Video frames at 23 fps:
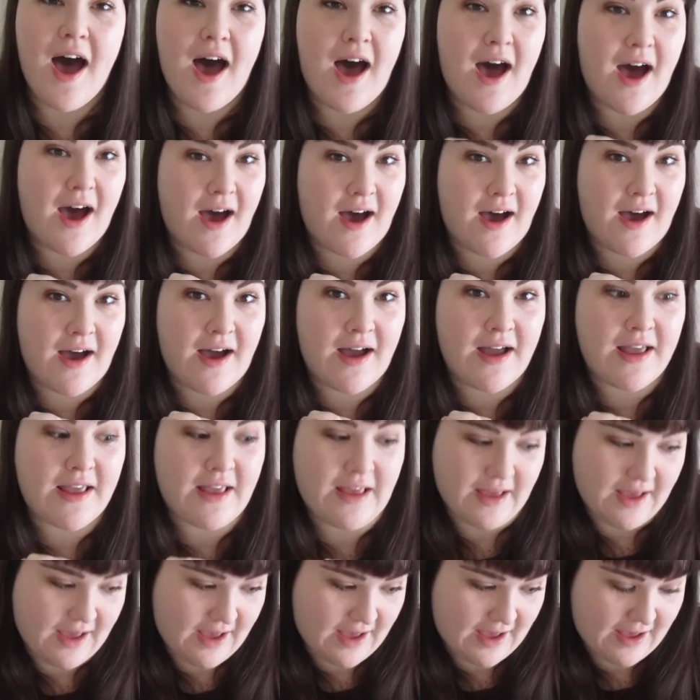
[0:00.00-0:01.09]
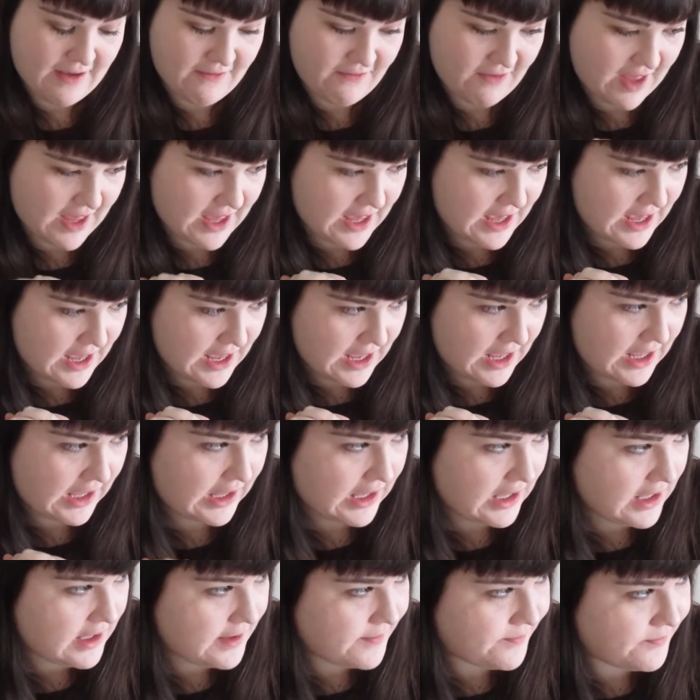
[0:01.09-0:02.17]
I have a
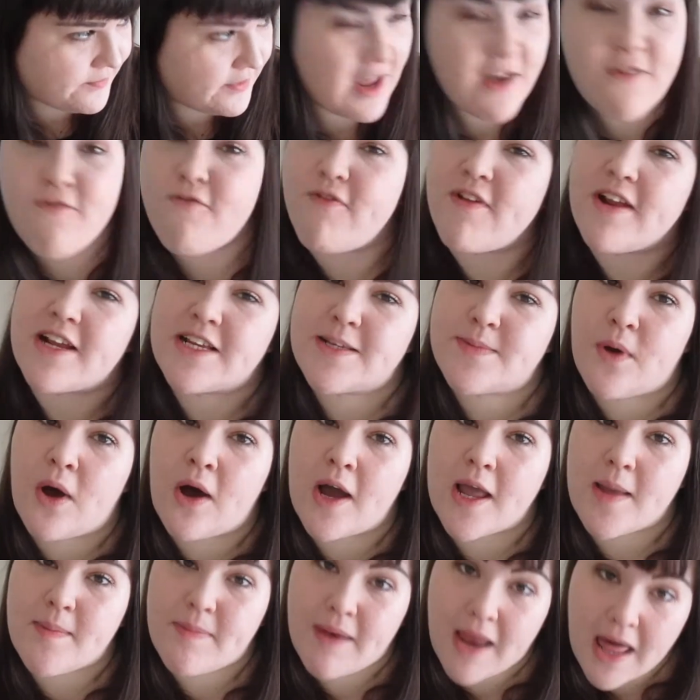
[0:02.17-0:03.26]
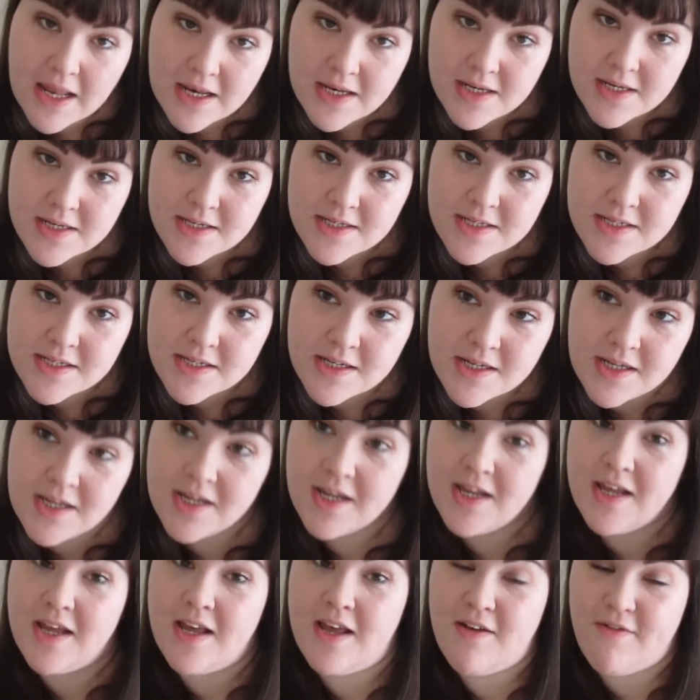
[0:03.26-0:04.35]
Netflix party planned
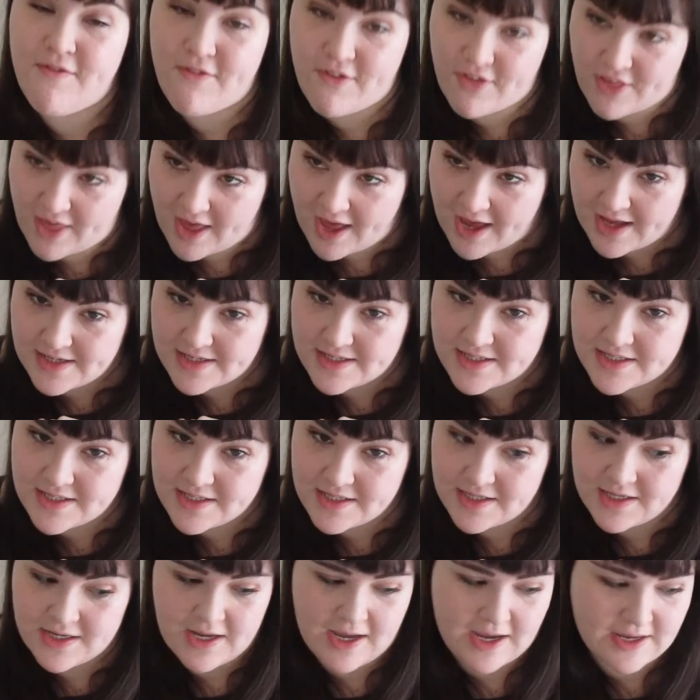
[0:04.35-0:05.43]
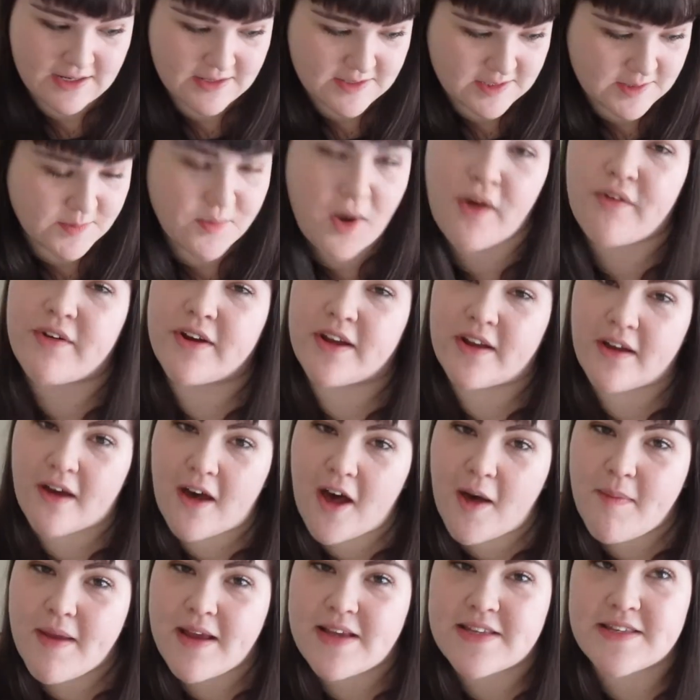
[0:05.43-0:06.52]
for that and some
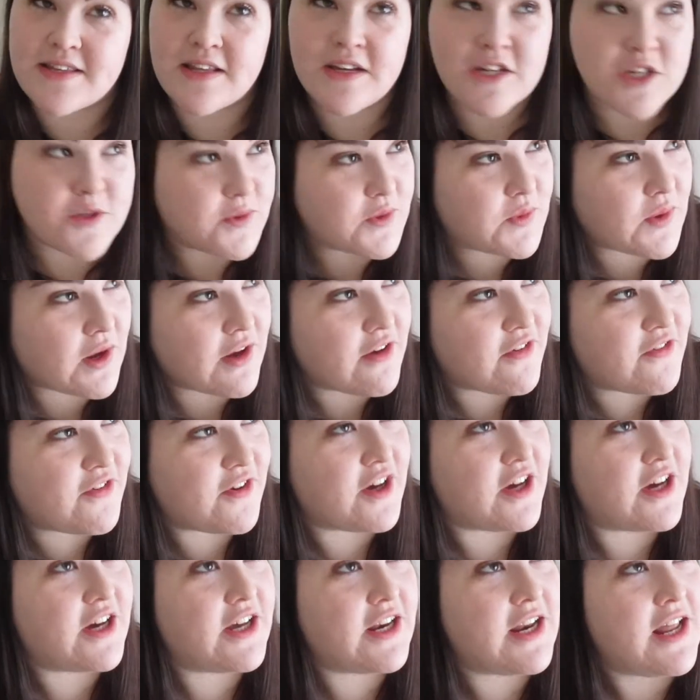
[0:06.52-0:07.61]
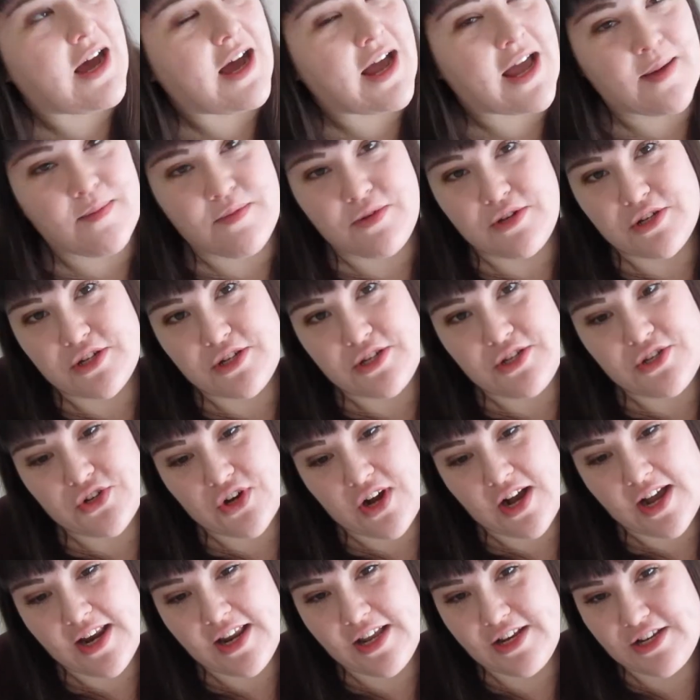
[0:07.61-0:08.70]
origami, so that should be quite fun. I am just
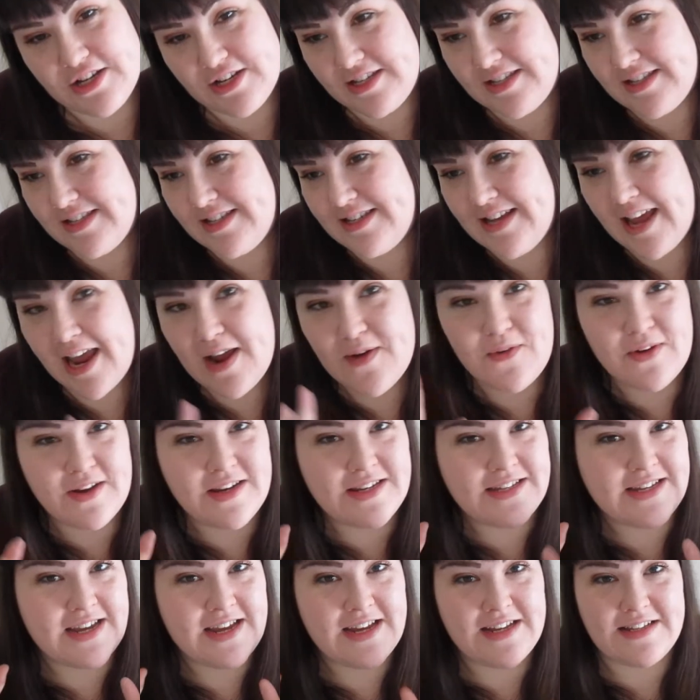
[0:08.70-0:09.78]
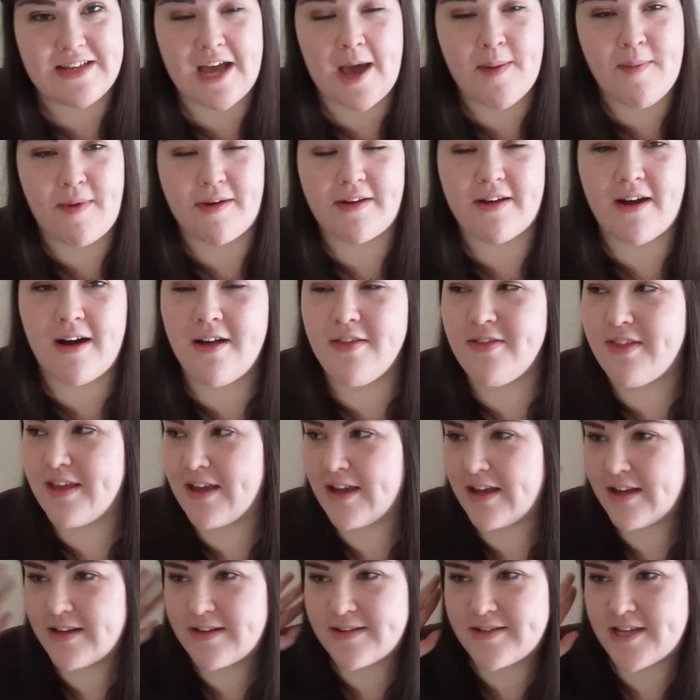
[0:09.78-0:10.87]
trying to just take one day at a time. I can't
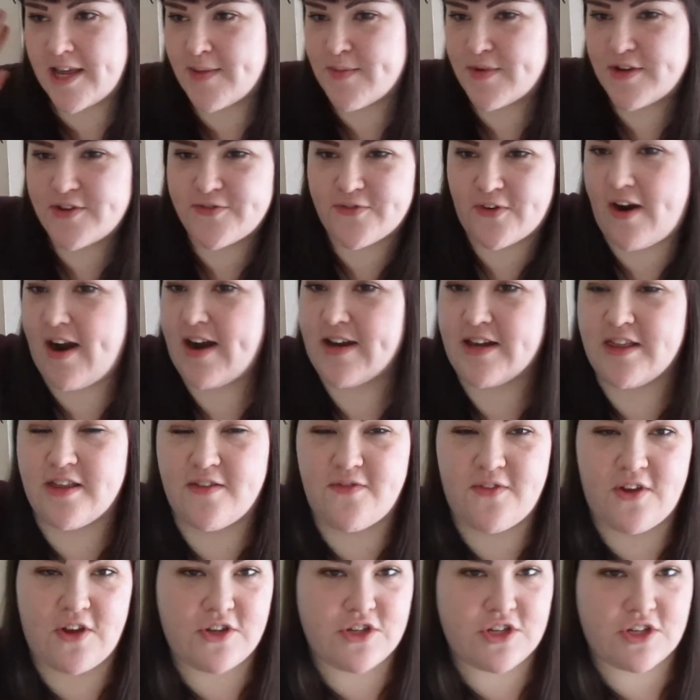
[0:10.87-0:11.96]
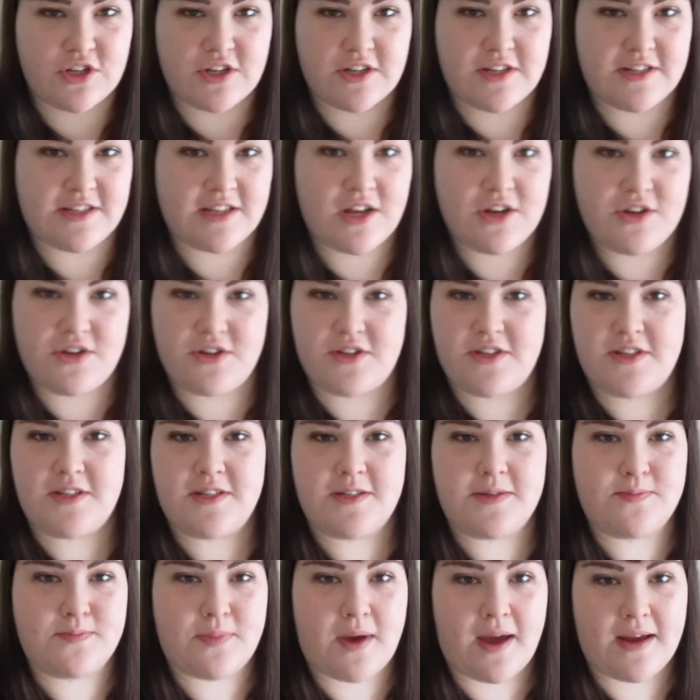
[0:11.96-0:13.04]
think too much far ahead in the future because that
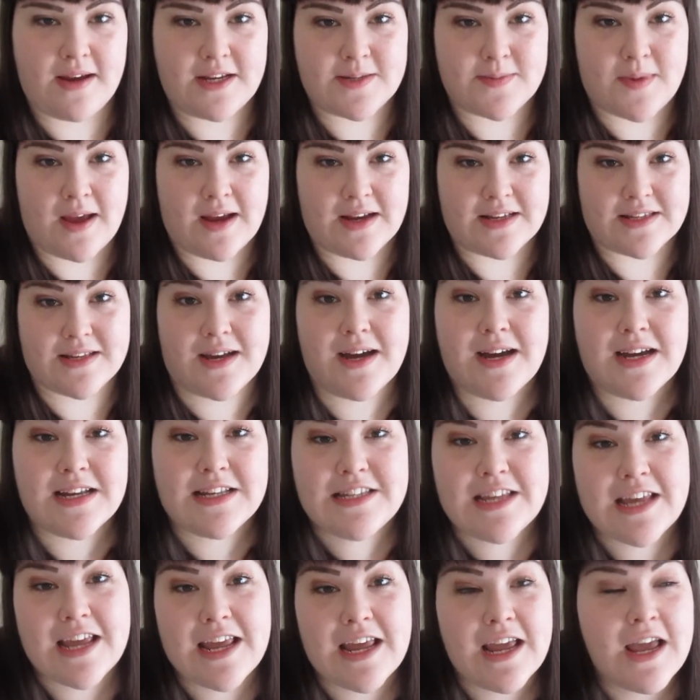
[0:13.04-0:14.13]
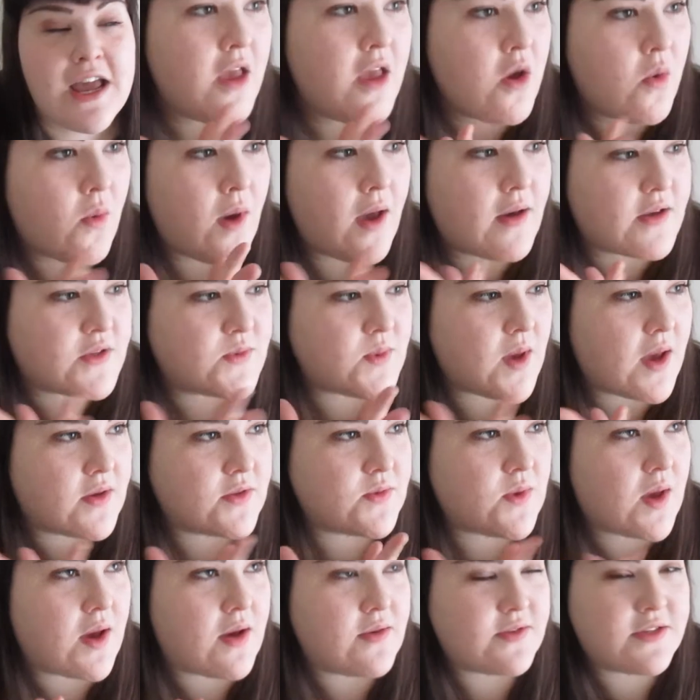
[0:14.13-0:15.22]
just spikes my anxiety. What else? What else?
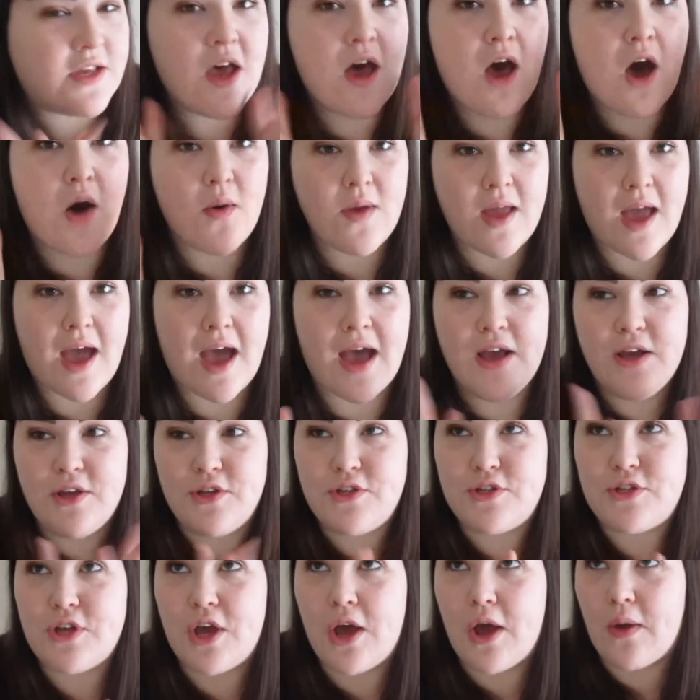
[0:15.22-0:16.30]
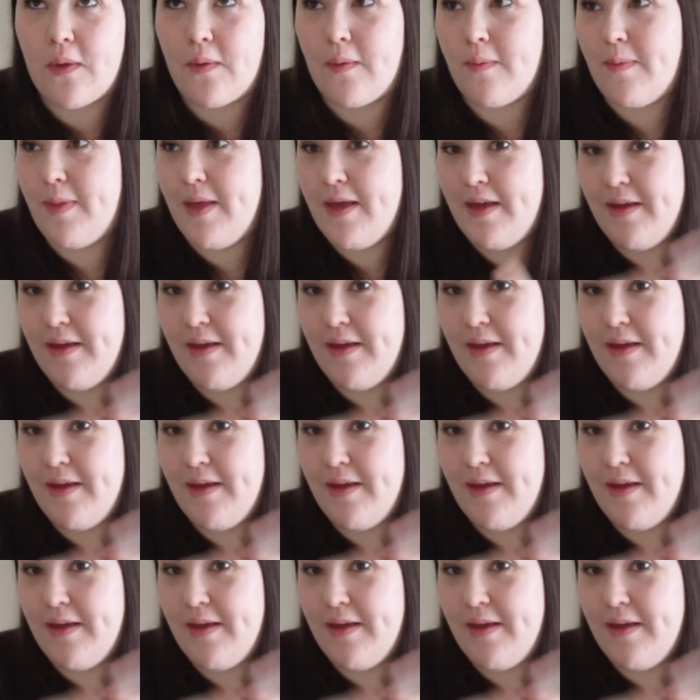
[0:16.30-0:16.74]
What else? Oh yeah, so